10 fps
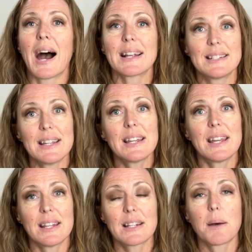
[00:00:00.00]
I did
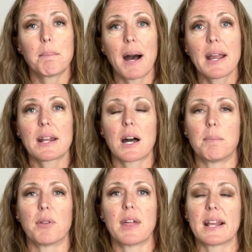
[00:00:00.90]
end up buying a
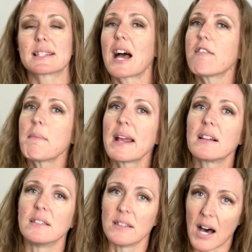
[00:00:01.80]
couple things. I've made a
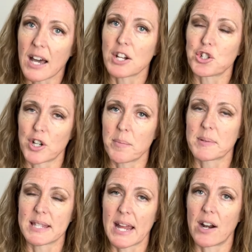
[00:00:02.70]
lot of
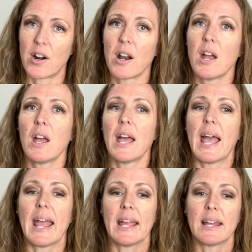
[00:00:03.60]
trips there
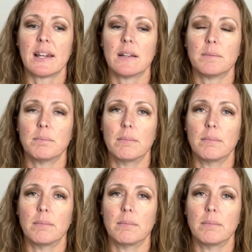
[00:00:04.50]
and